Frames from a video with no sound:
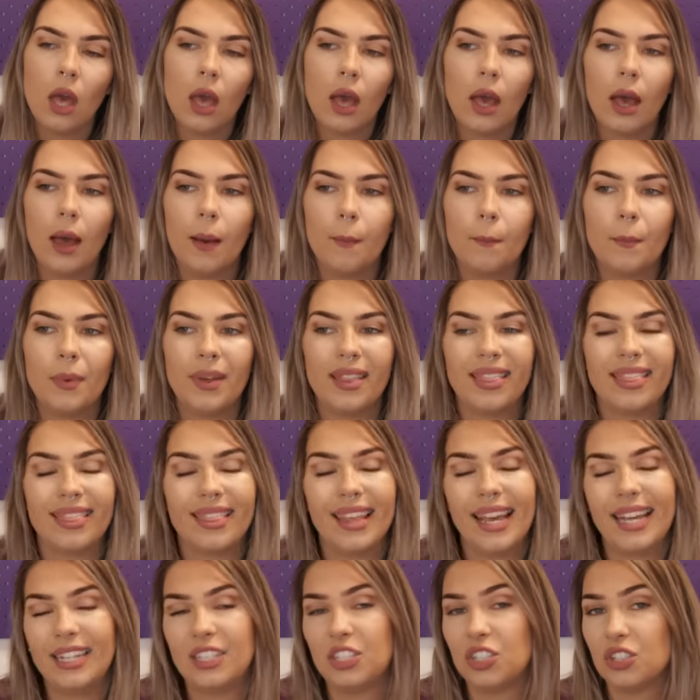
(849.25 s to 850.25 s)
but
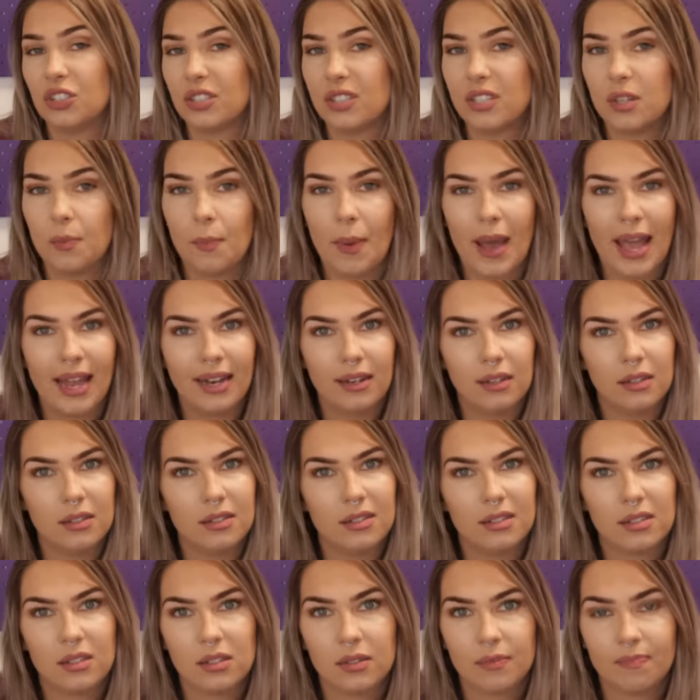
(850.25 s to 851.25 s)
it just
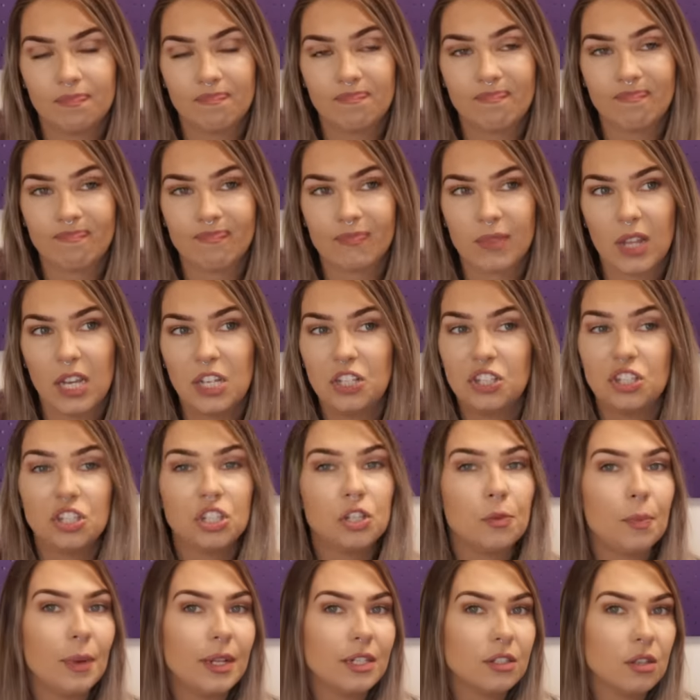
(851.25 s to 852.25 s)
depends
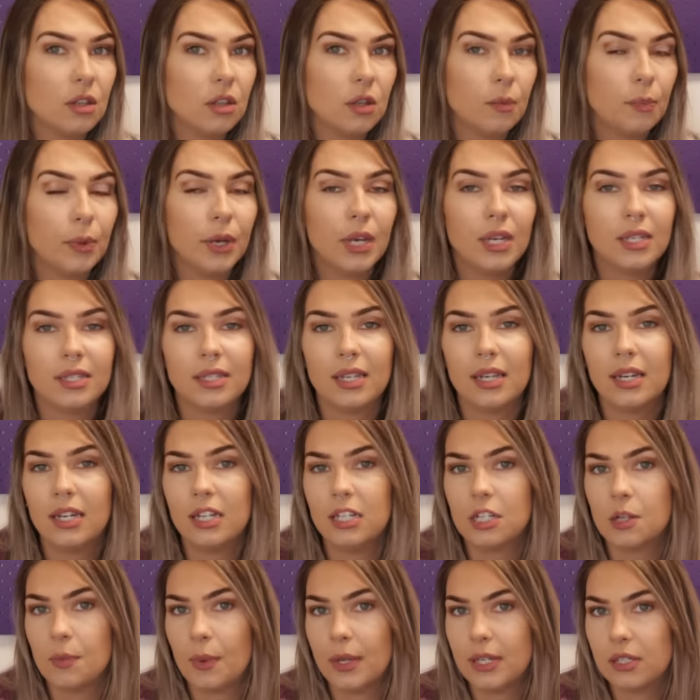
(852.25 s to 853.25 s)
on the person,
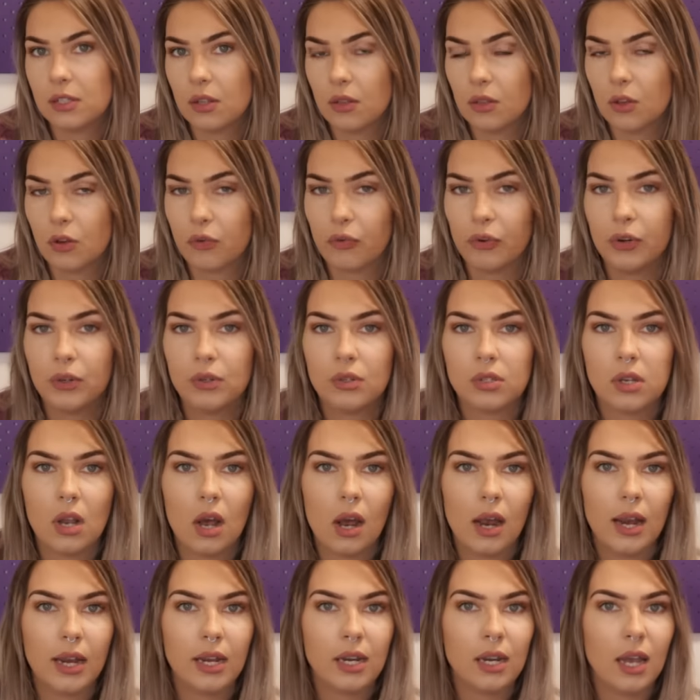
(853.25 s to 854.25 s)
it depends on the cruise
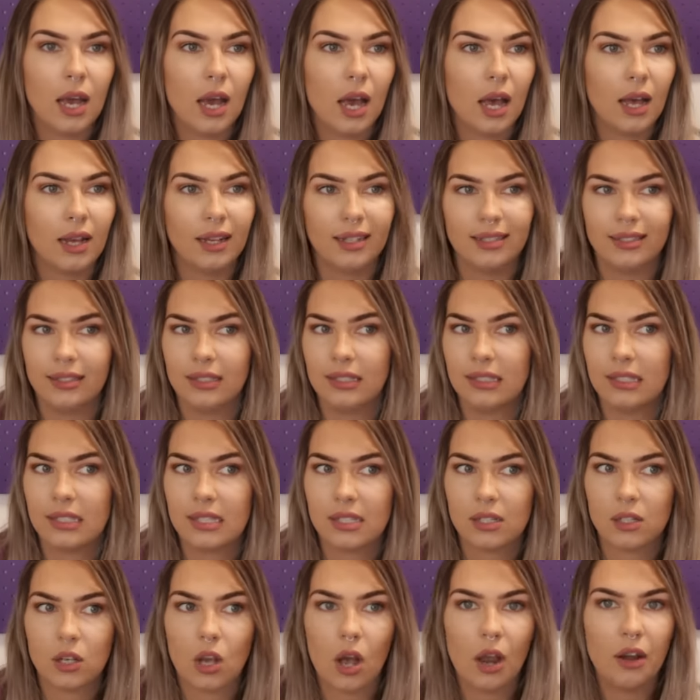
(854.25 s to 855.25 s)
line and
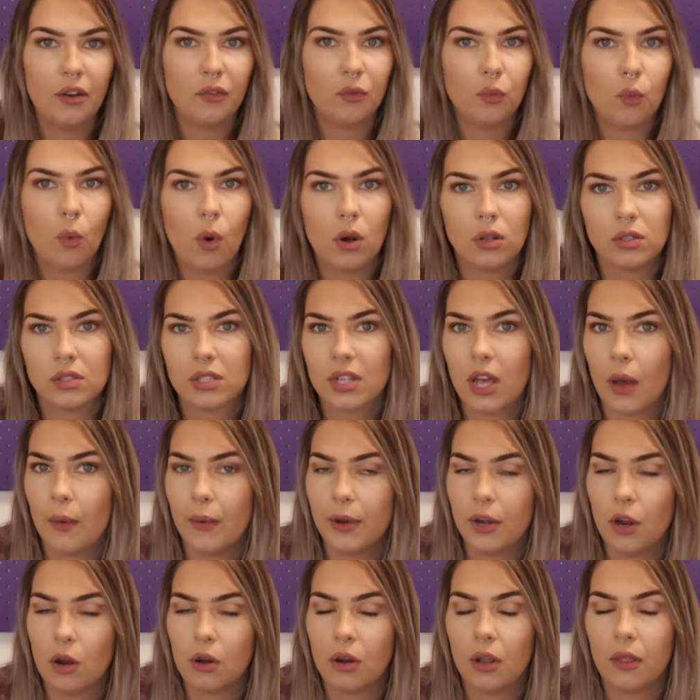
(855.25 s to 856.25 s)
kind of what's
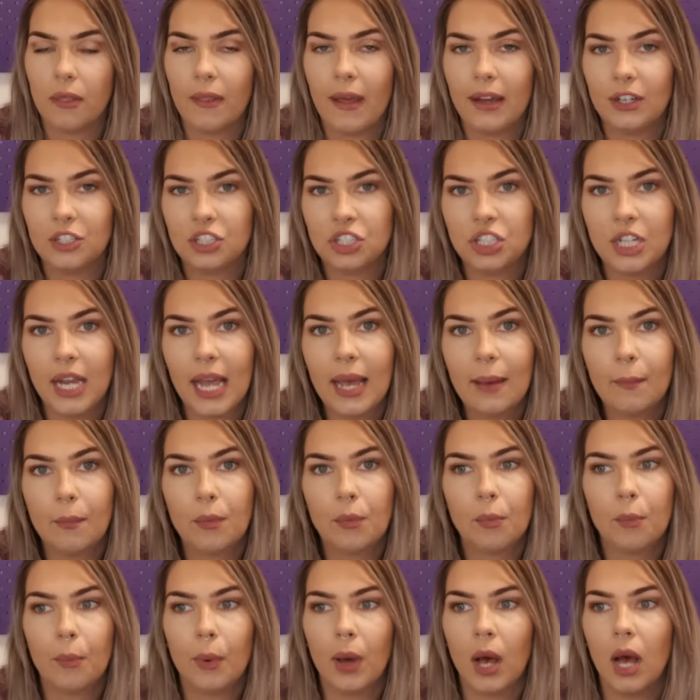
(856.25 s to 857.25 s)
going on that ship,
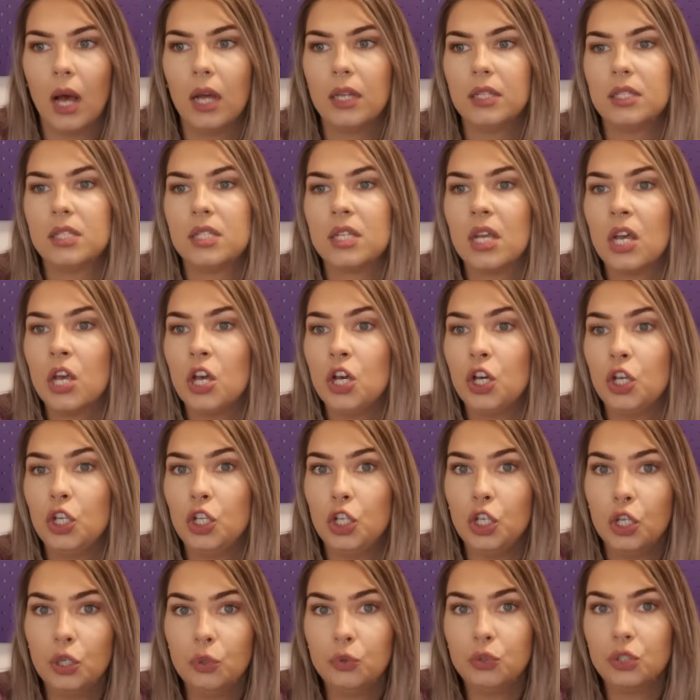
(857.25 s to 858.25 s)
but
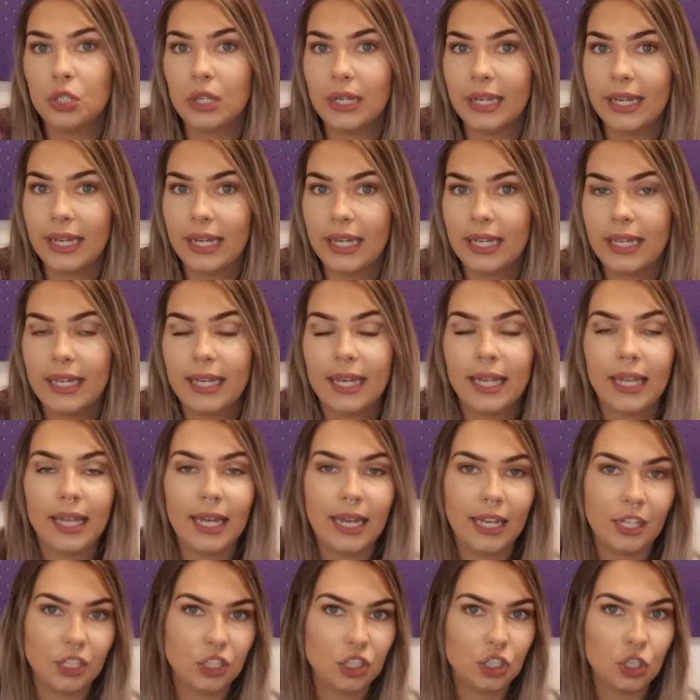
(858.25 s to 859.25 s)
usually
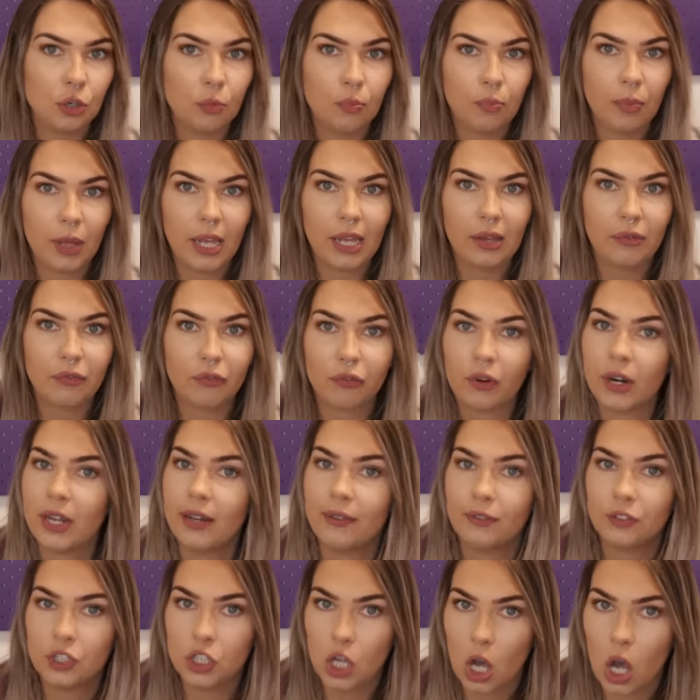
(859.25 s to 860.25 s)
it should be free
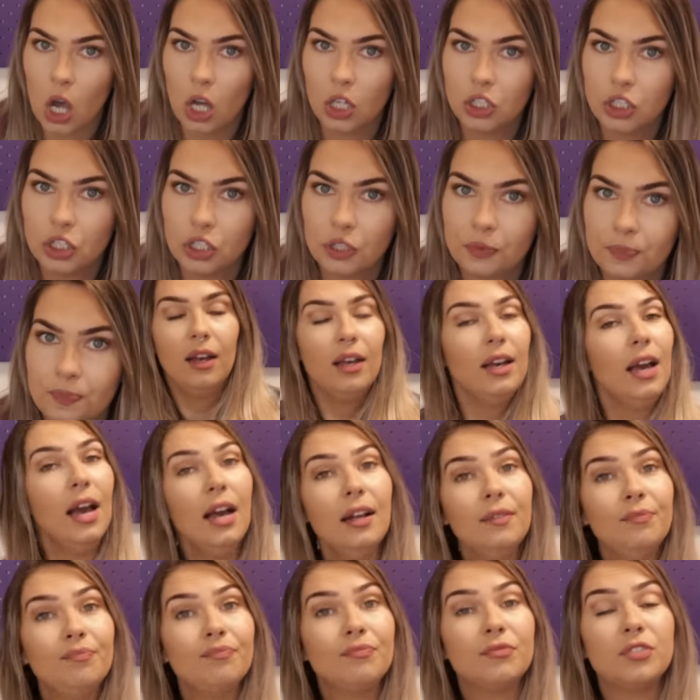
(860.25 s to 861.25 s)
of charge.
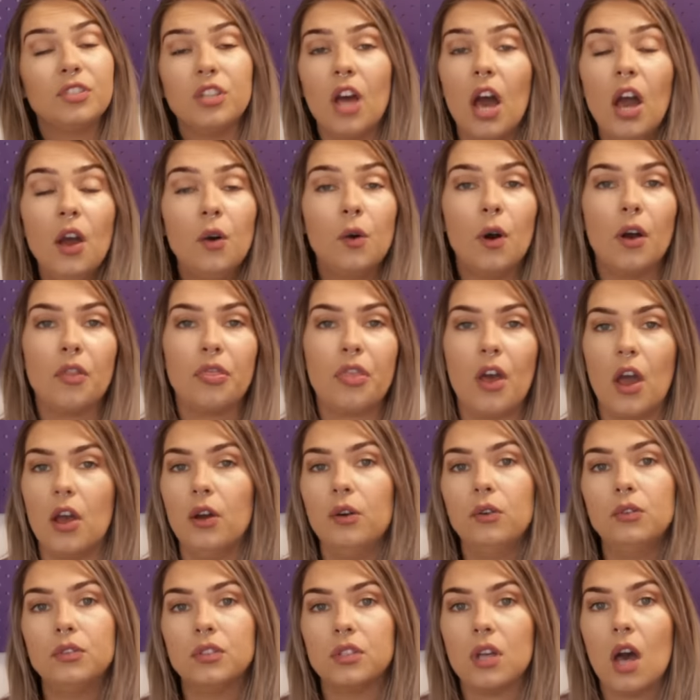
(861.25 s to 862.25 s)
Yeah, so
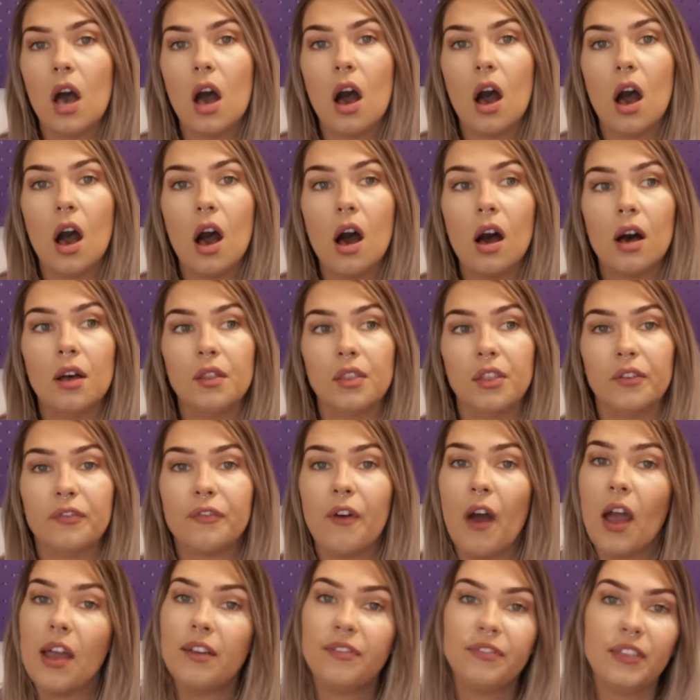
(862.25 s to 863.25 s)
those are the
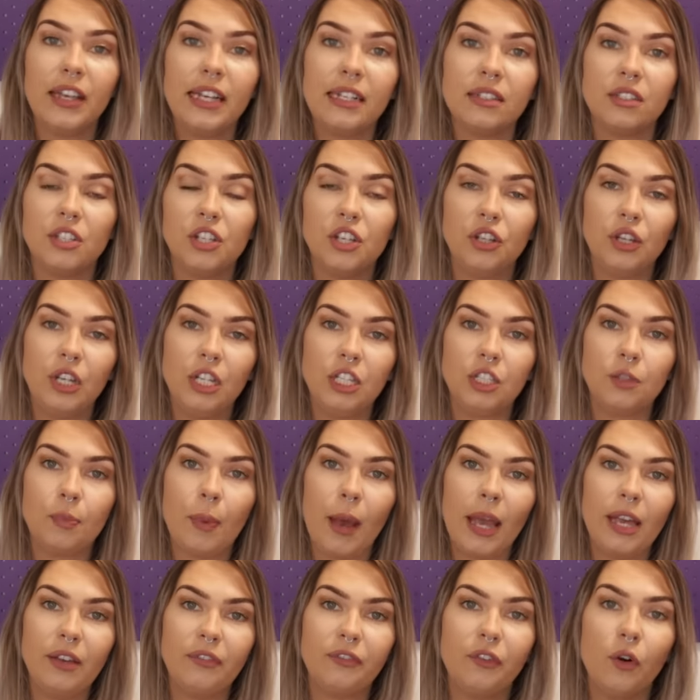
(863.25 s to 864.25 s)
five things that you need to
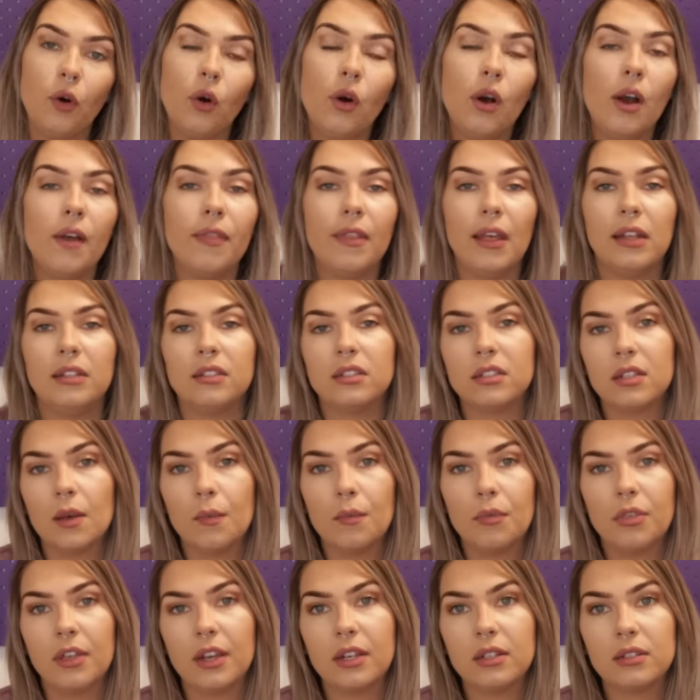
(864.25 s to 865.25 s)
pay for, and then
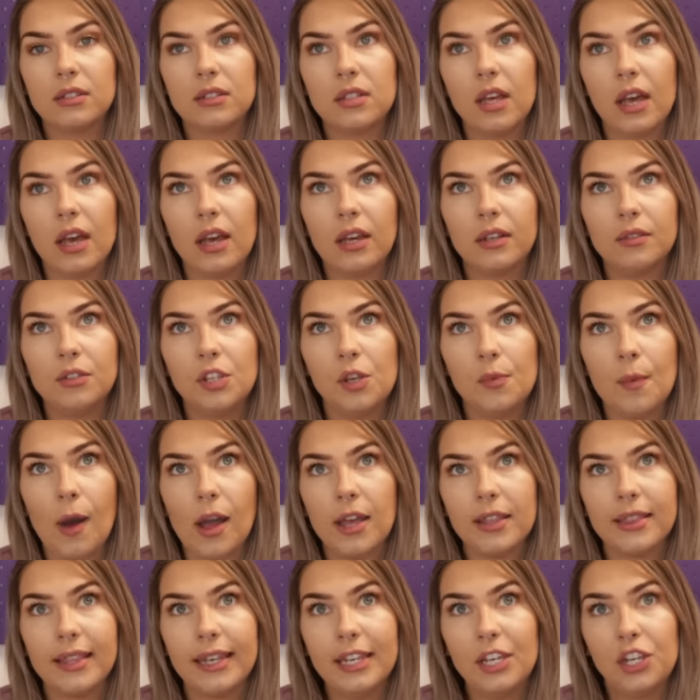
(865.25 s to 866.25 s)
some things that you
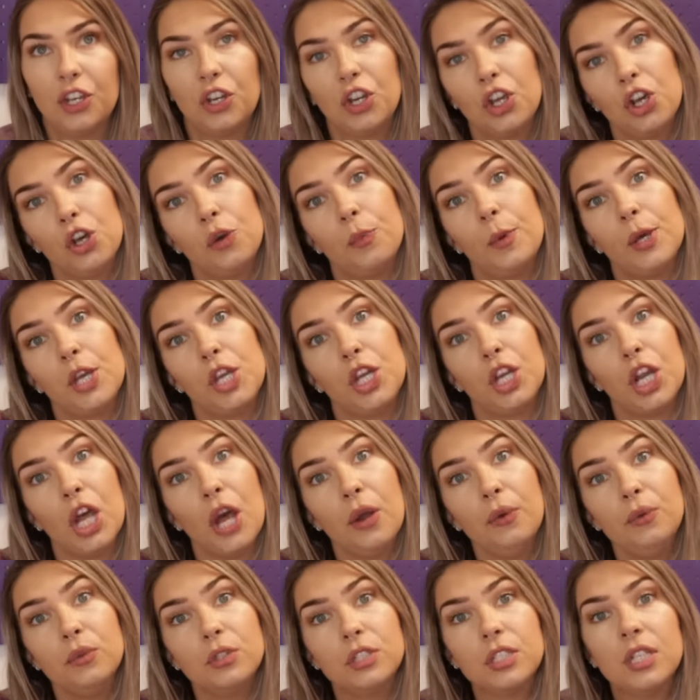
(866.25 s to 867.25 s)
might think you do but you
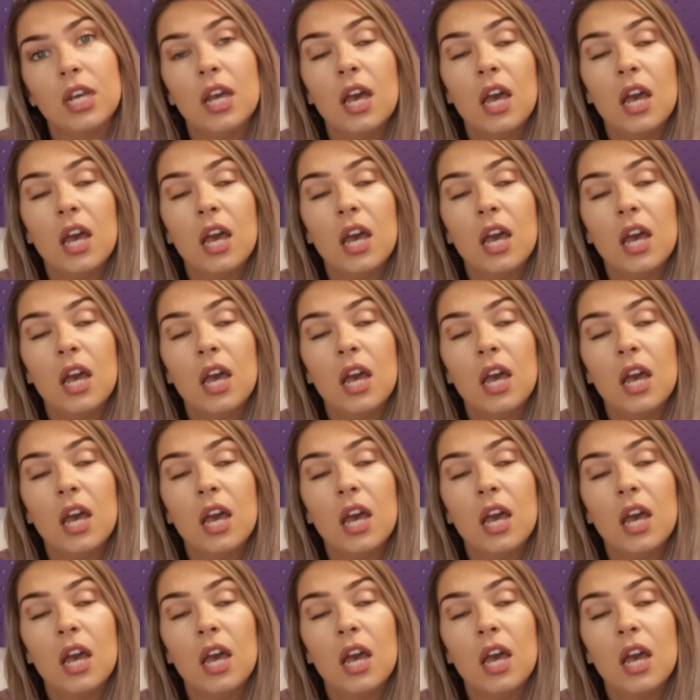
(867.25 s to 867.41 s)
don't.